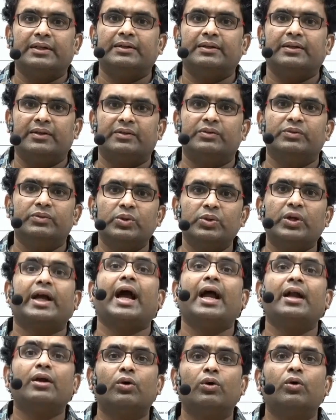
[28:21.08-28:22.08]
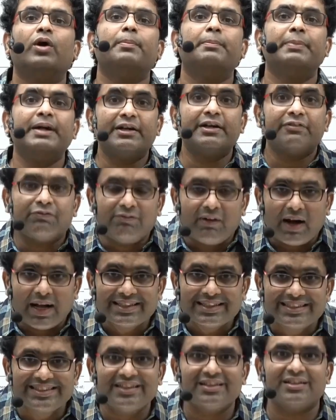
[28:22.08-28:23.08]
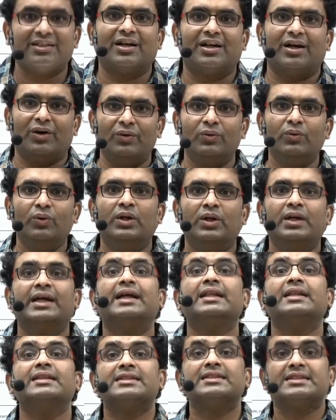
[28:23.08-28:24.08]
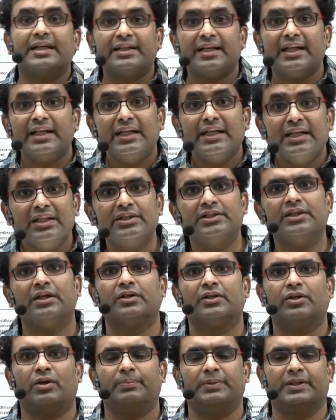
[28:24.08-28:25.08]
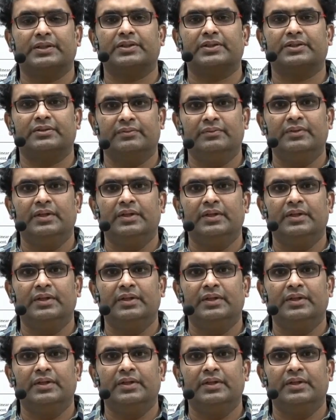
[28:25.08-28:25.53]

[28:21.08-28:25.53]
you can go a bit faster now in certain initial topics.